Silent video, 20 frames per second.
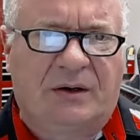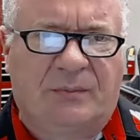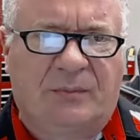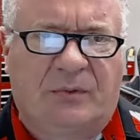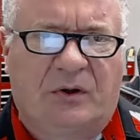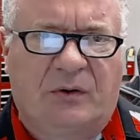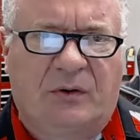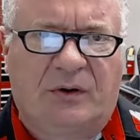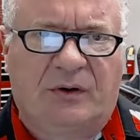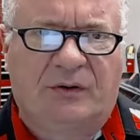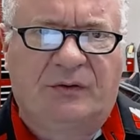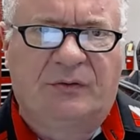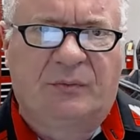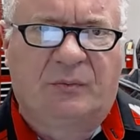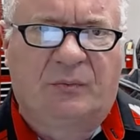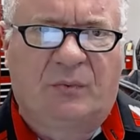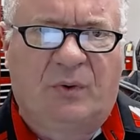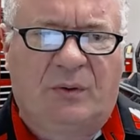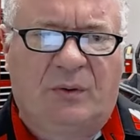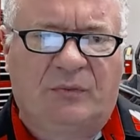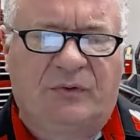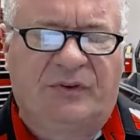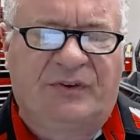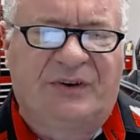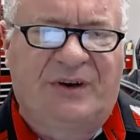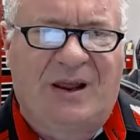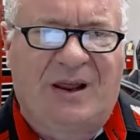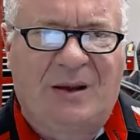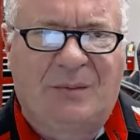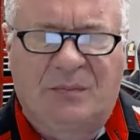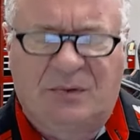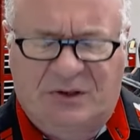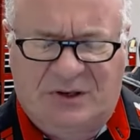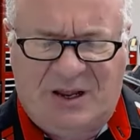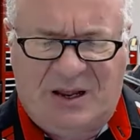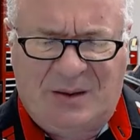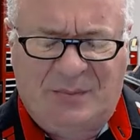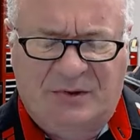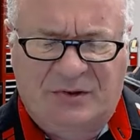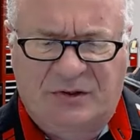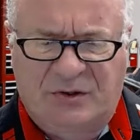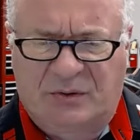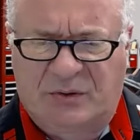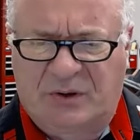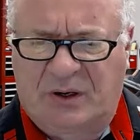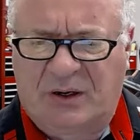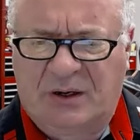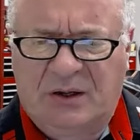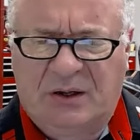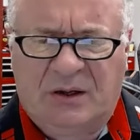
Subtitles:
I'm curious what was damaged on it,